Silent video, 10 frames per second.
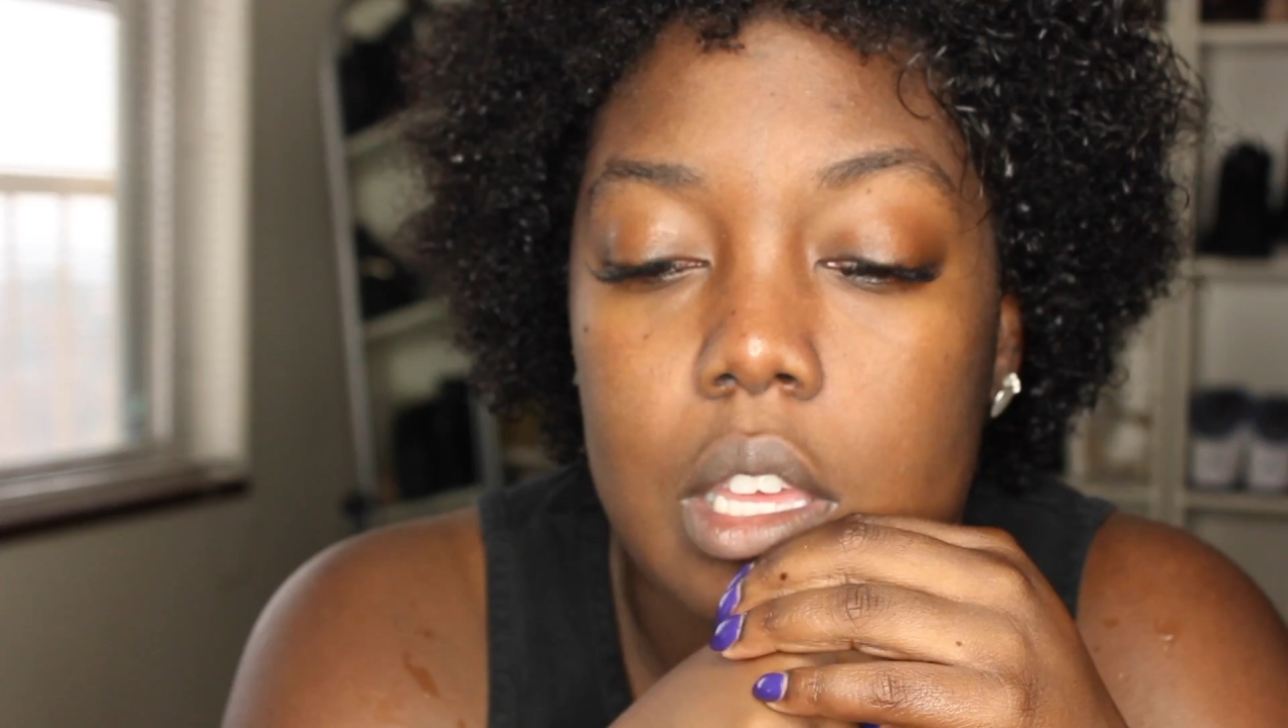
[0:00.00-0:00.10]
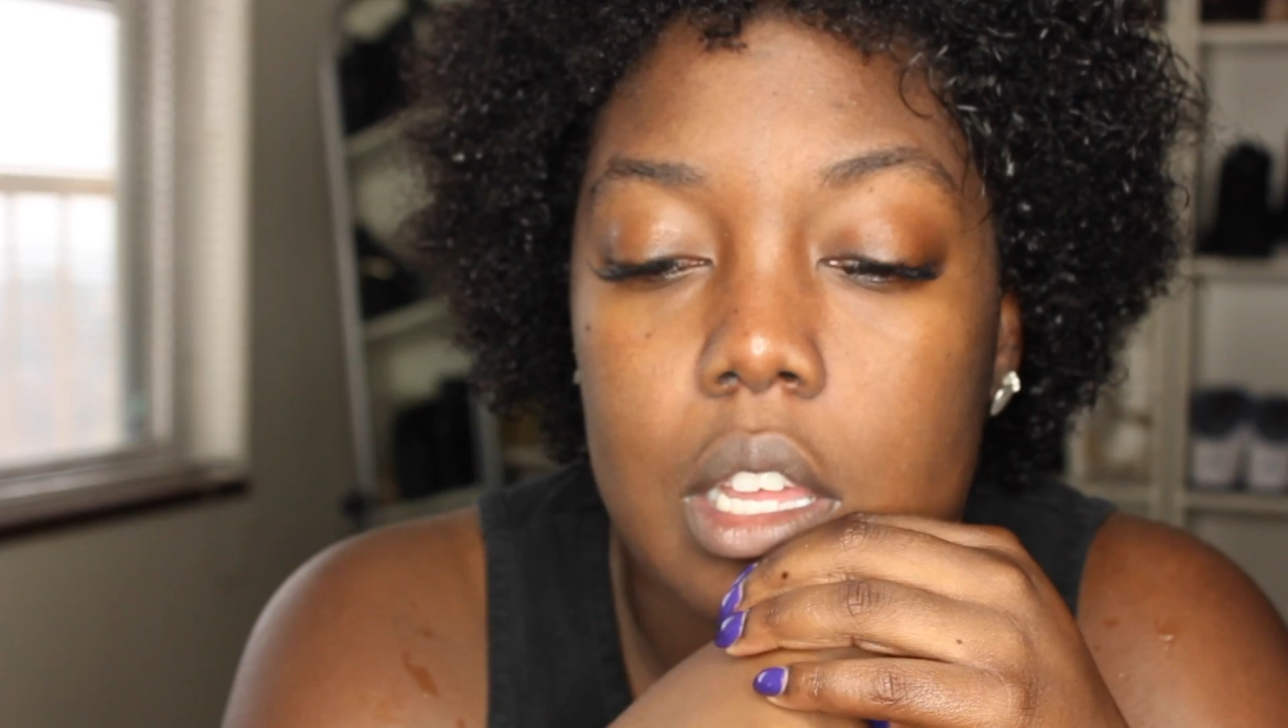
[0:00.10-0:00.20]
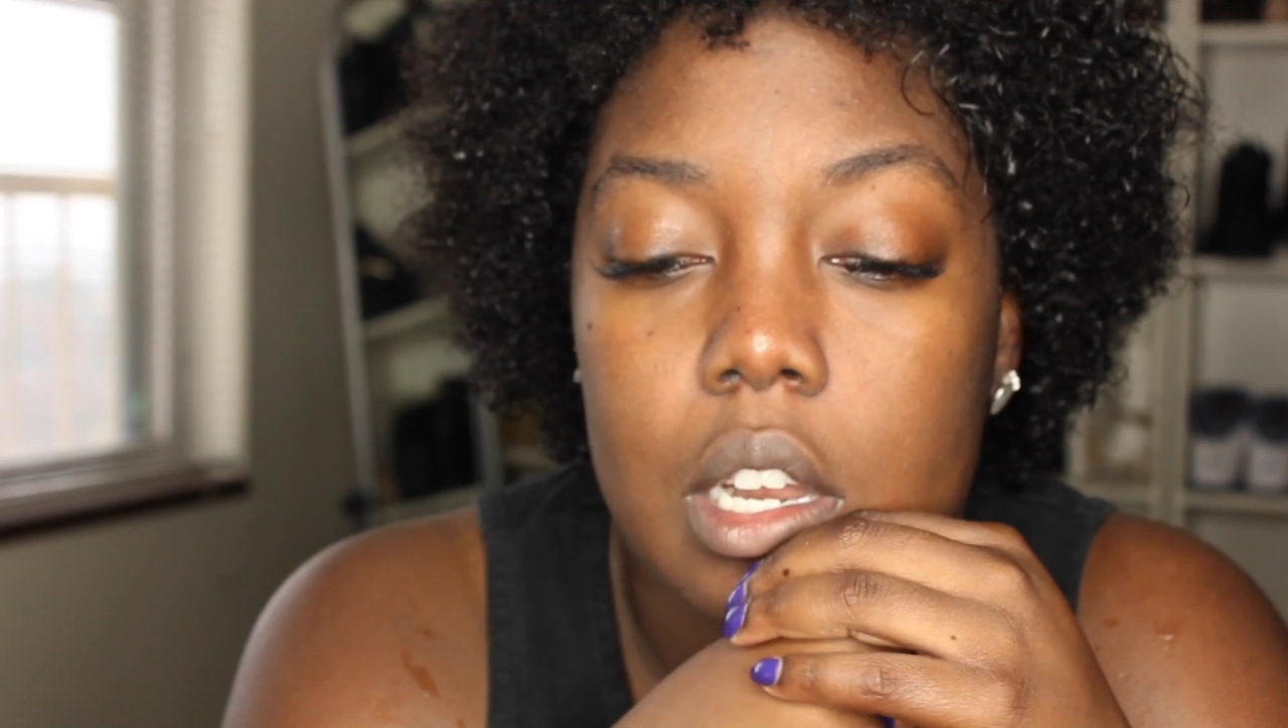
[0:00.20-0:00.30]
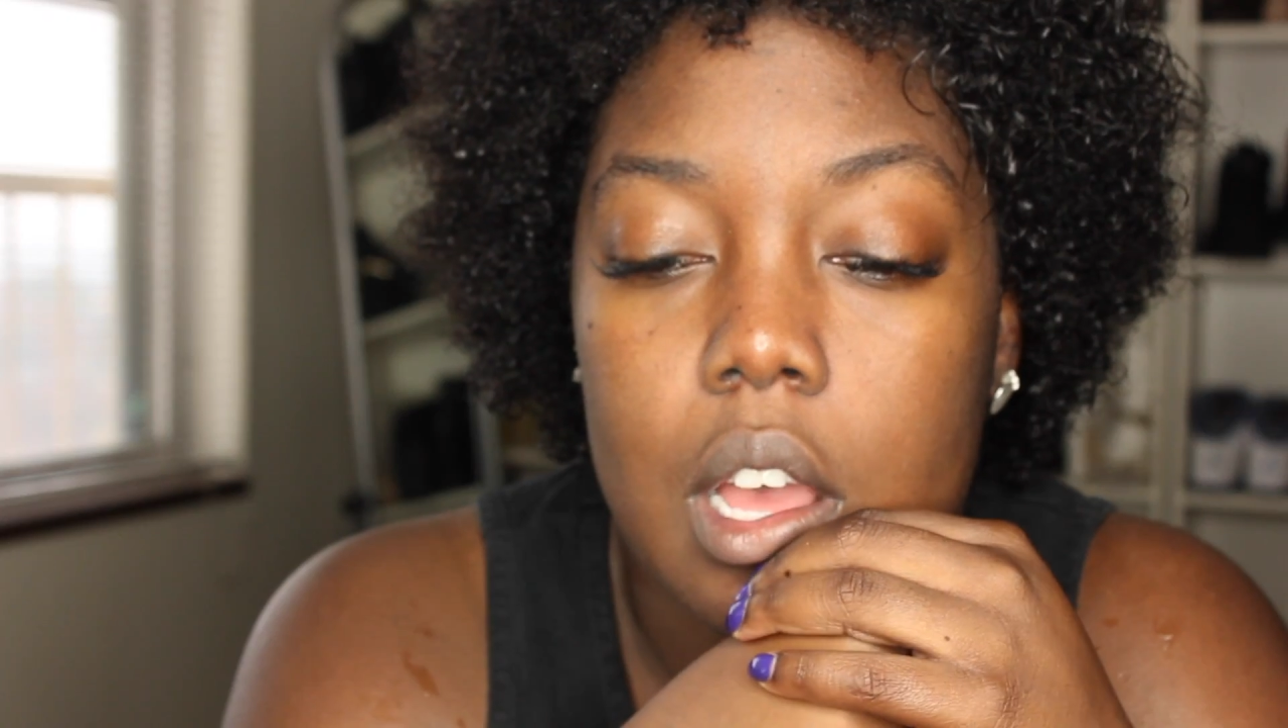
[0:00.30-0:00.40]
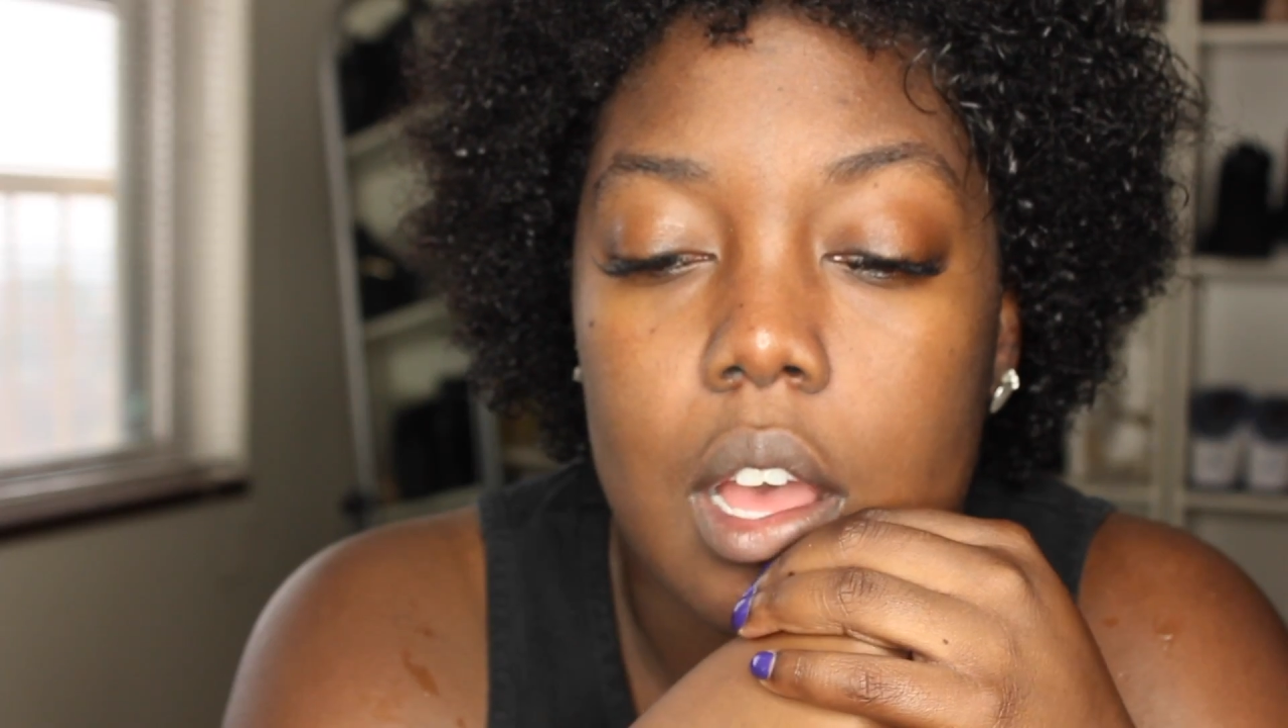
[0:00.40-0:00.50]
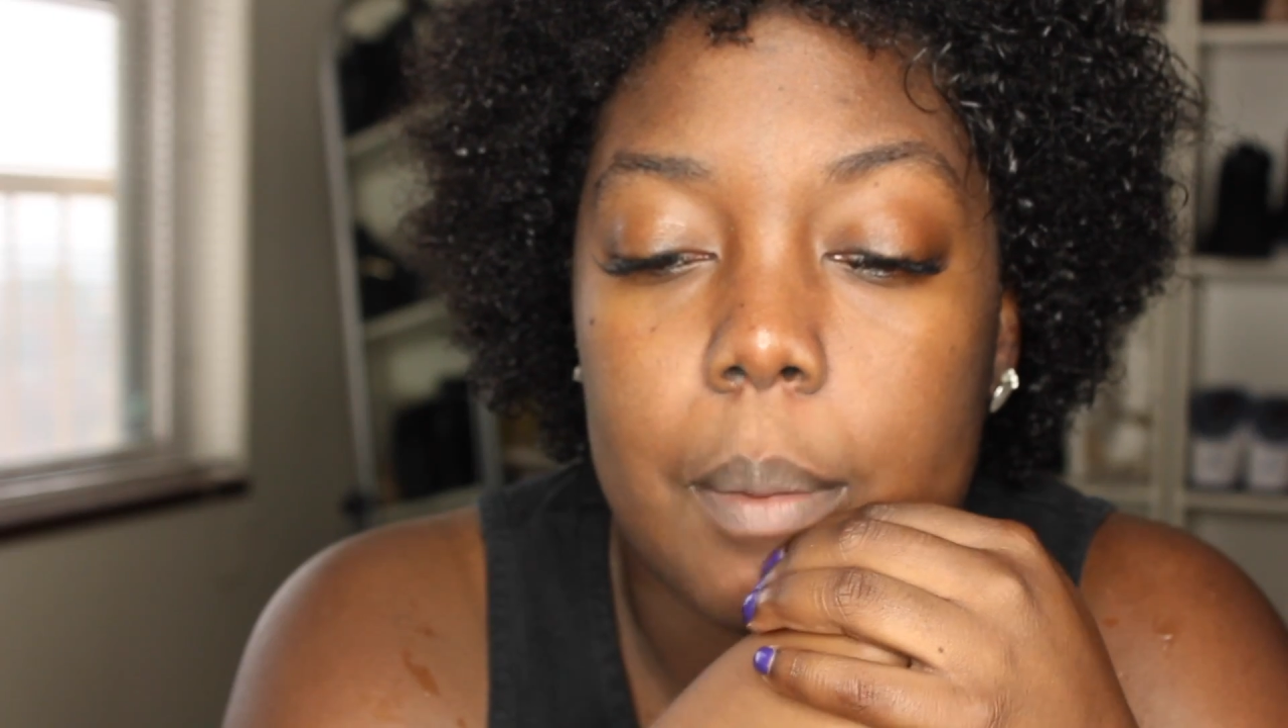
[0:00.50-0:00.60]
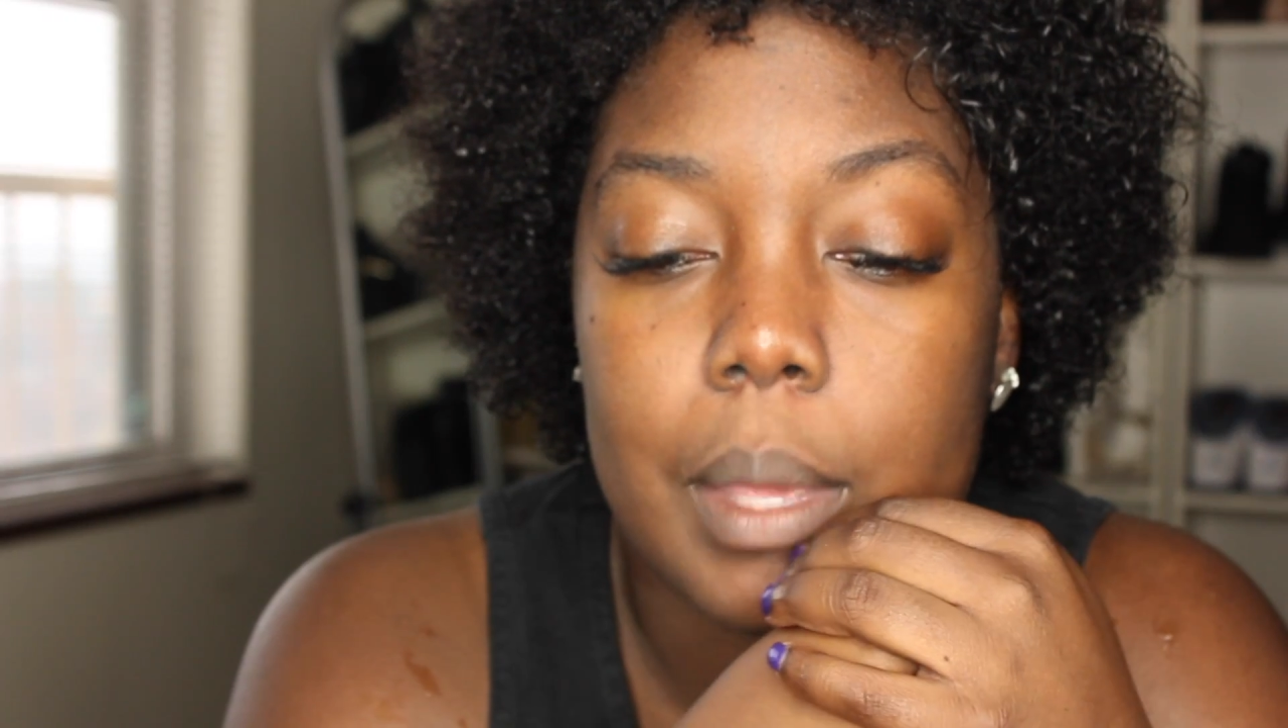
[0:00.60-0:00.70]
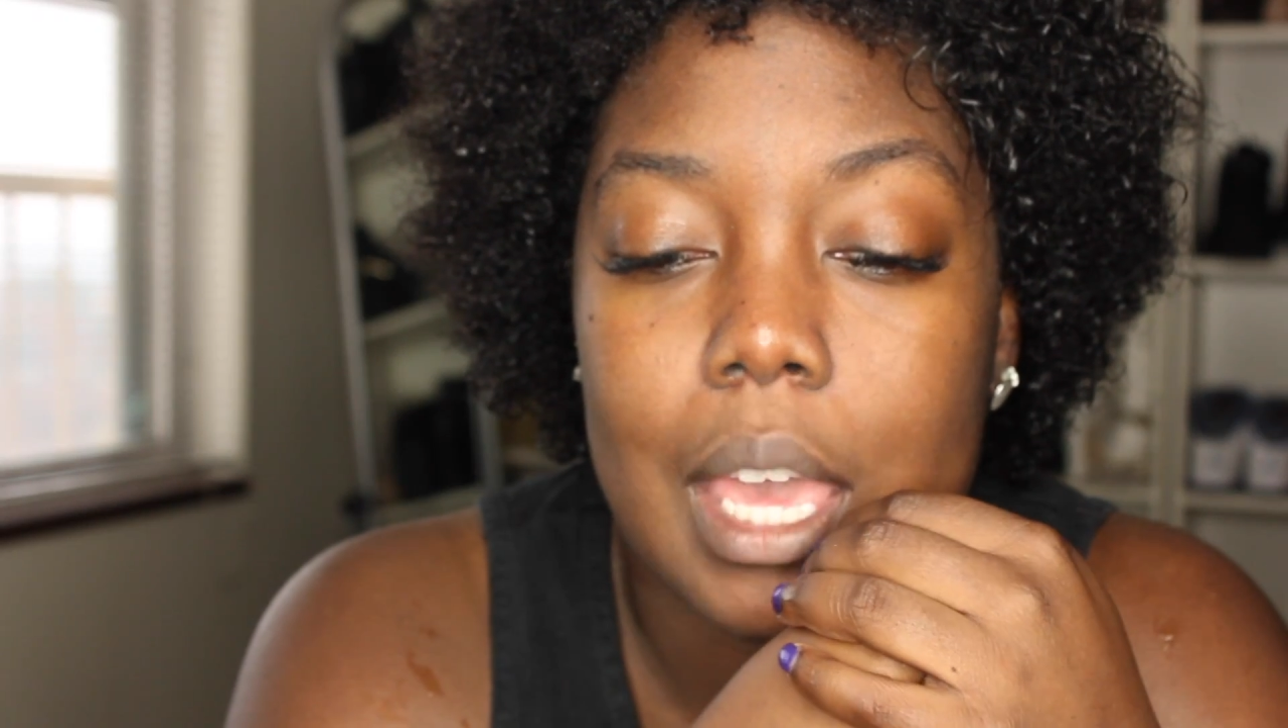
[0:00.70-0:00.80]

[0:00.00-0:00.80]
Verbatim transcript: then um,